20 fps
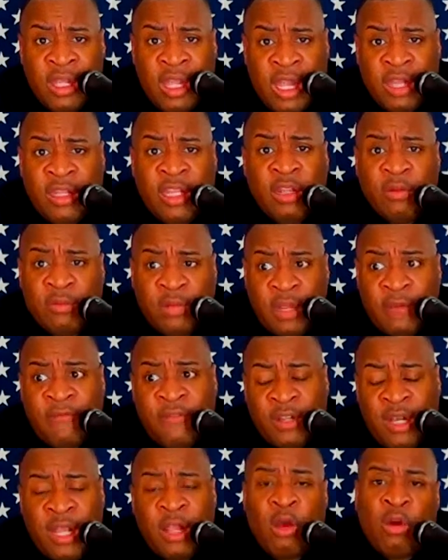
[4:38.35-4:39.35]
And they
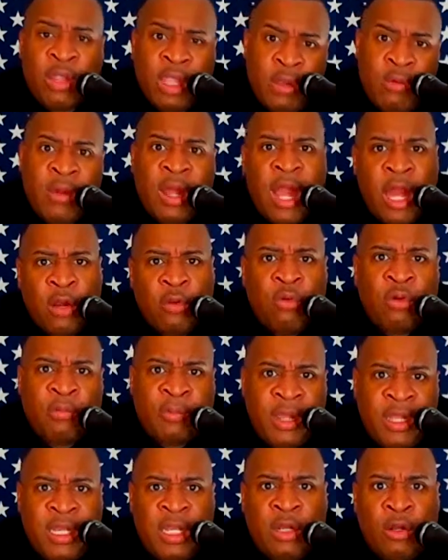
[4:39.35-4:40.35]
feel like, okay, well, I don't want
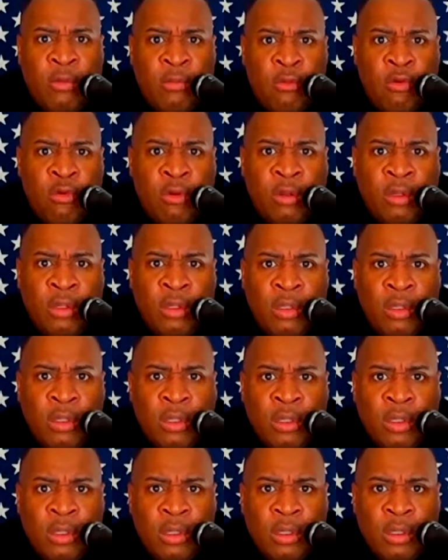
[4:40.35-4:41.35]
to pay that no more.
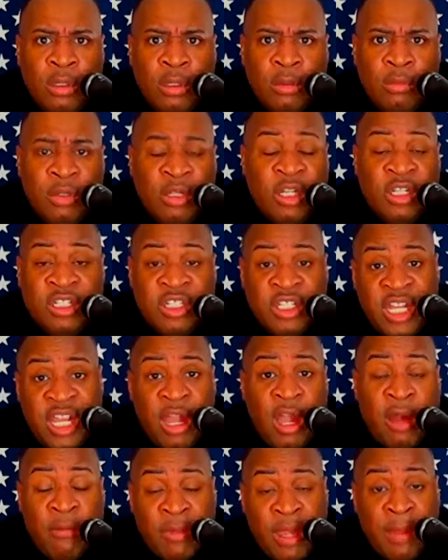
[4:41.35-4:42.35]
Because
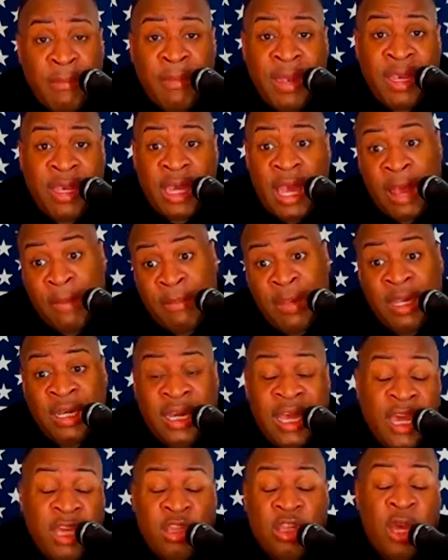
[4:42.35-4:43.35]
now I'm not making,
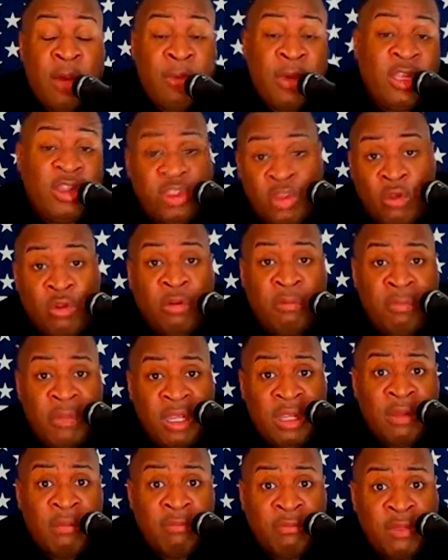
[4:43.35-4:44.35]
last year I made 30
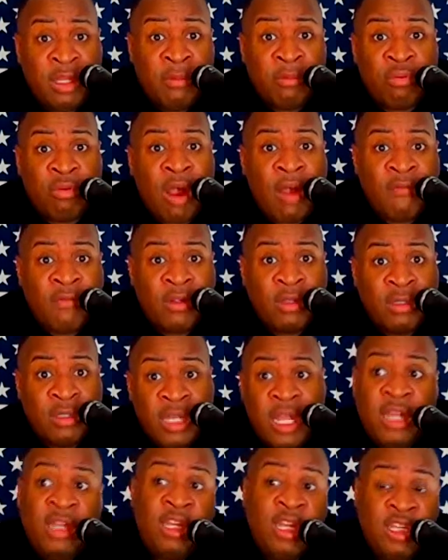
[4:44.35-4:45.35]
million in profit.
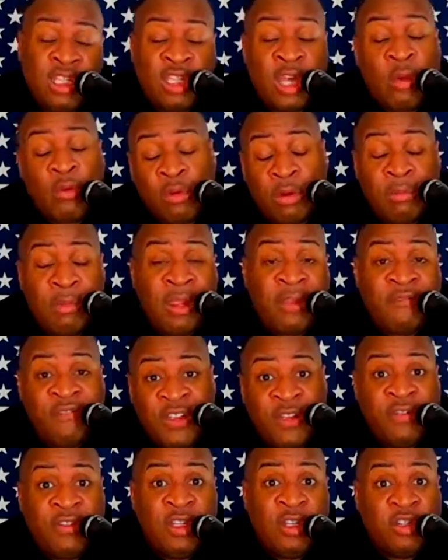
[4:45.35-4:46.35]
Now next year I want to make
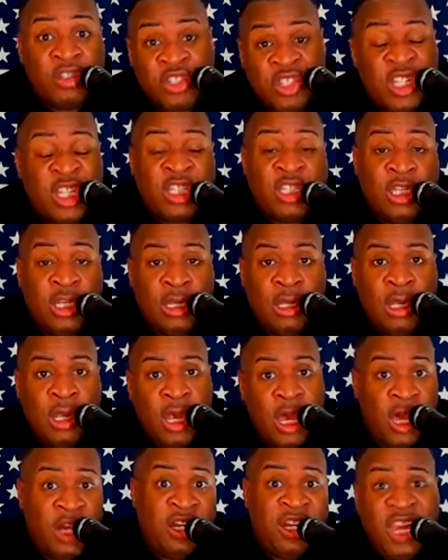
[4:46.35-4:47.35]
50 or 60.
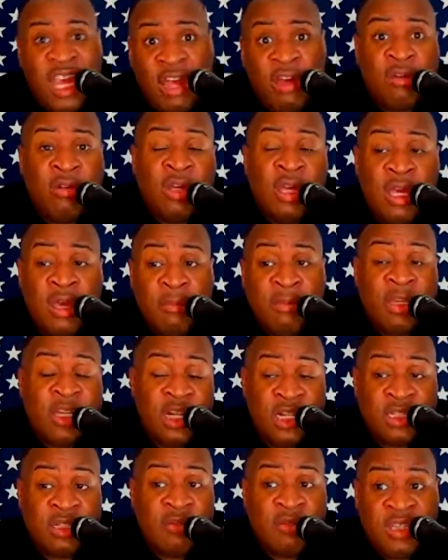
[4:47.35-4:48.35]
And now,
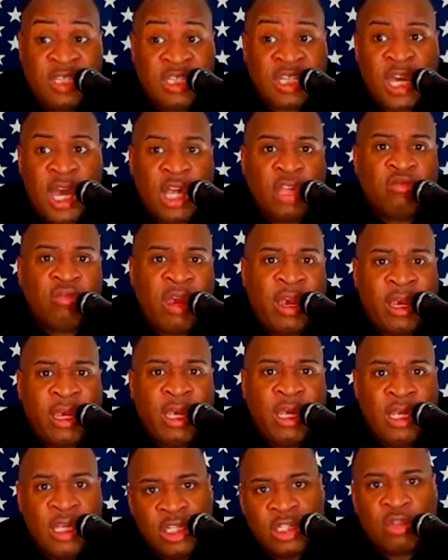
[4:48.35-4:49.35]
because of this contract,
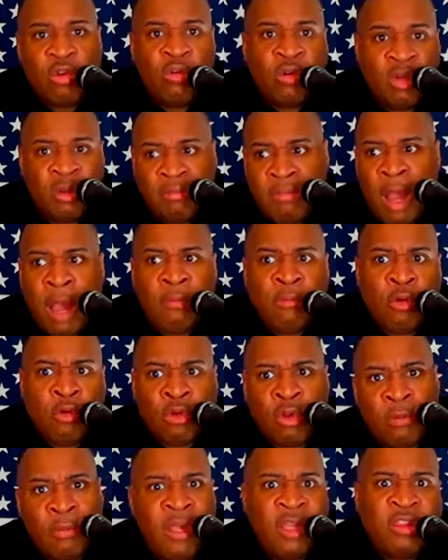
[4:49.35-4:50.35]
I'm
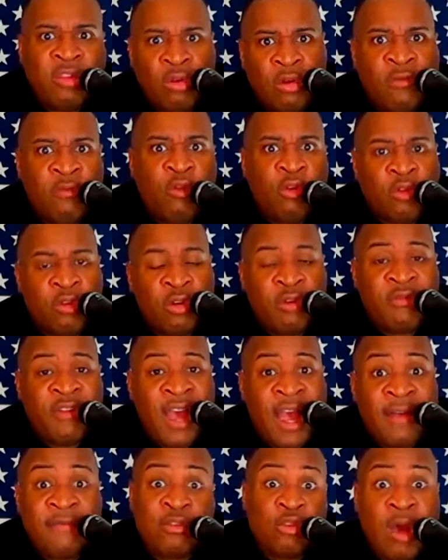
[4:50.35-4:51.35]
only going to make 34,
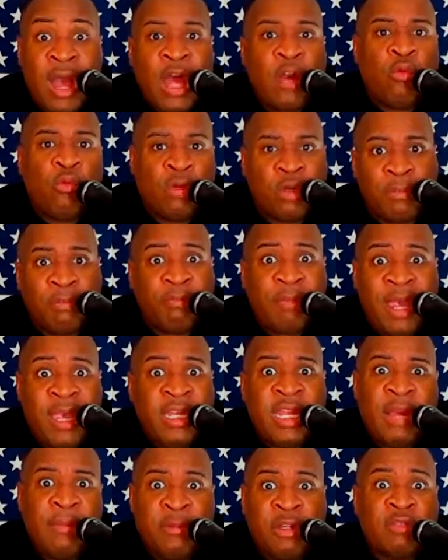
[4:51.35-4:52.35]
35. So I don't want to pay
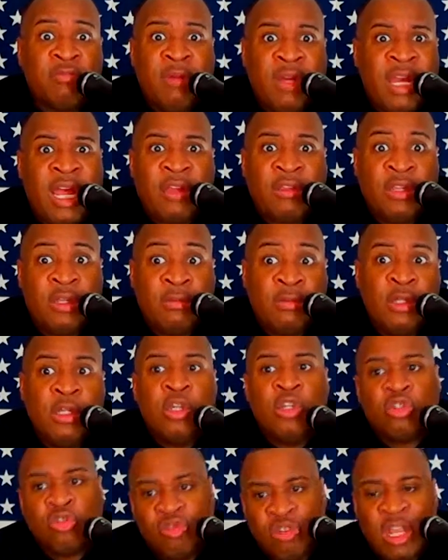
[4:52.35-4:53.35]
that much money out of them.
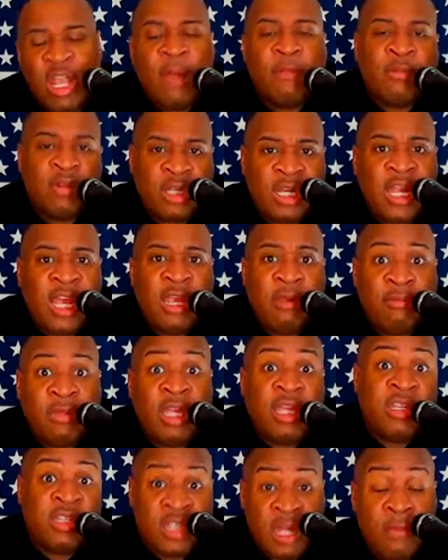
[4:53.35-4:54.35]
So now I'm going to claim
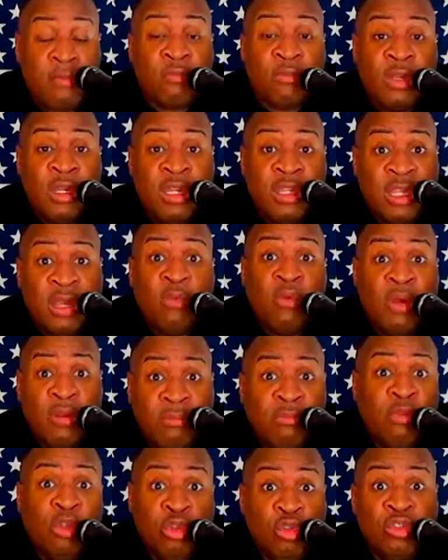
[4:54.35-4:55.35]
that it's something that we're
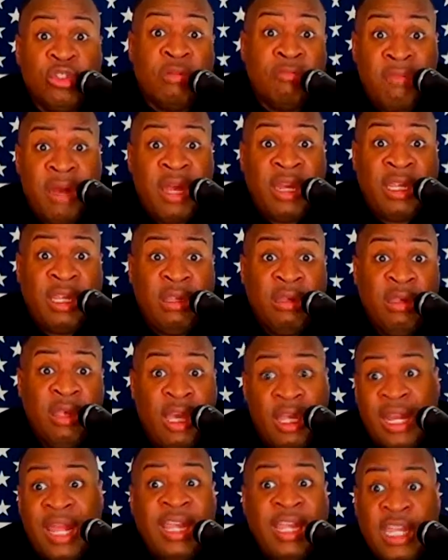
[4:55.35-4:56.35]
losing money
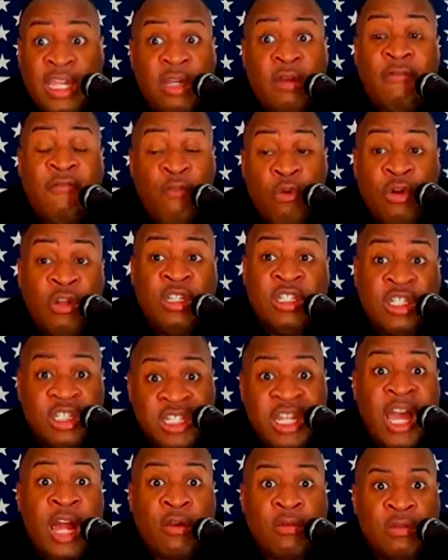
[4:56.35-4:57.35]
and I can't afford these
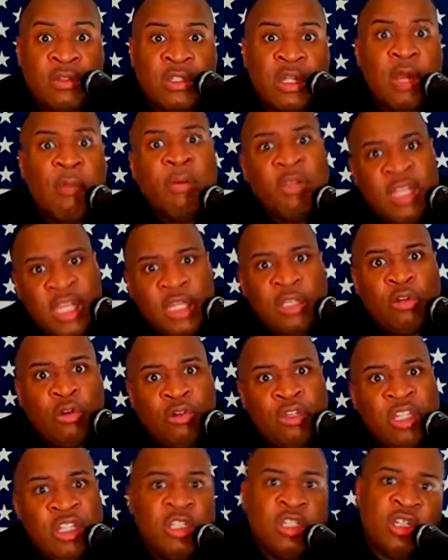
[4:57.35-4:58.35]
salaries. But yet,
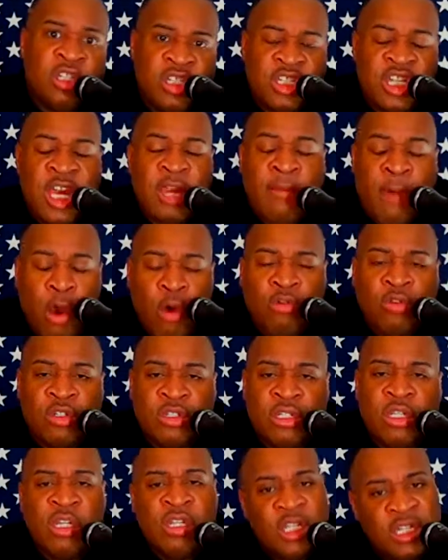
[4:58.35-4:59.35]
though, these are the same
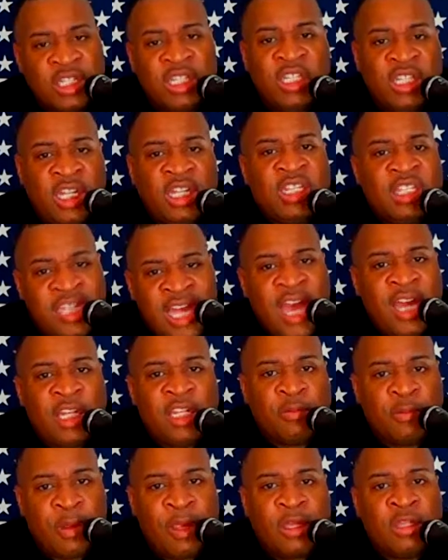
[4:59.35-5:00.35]
owners that sit there and sign
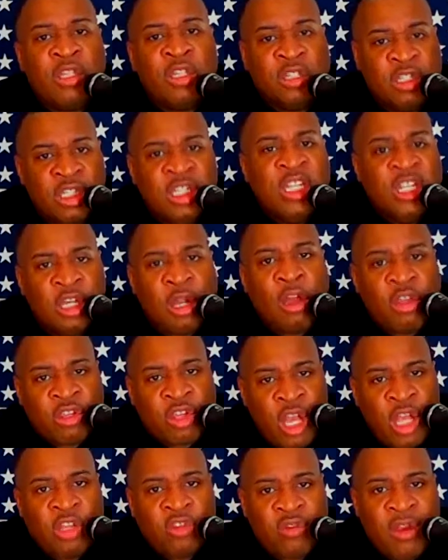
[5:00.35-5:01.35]
these players to these large
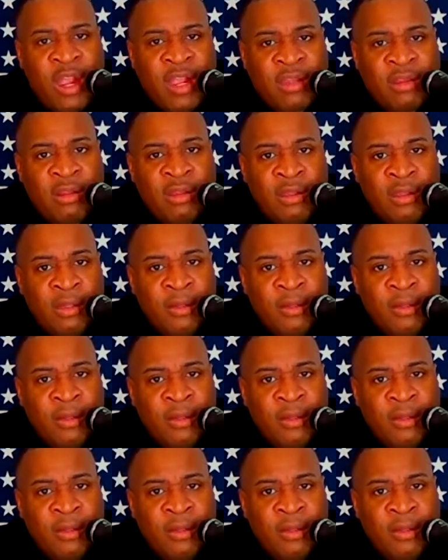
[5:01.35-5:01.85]
contracts.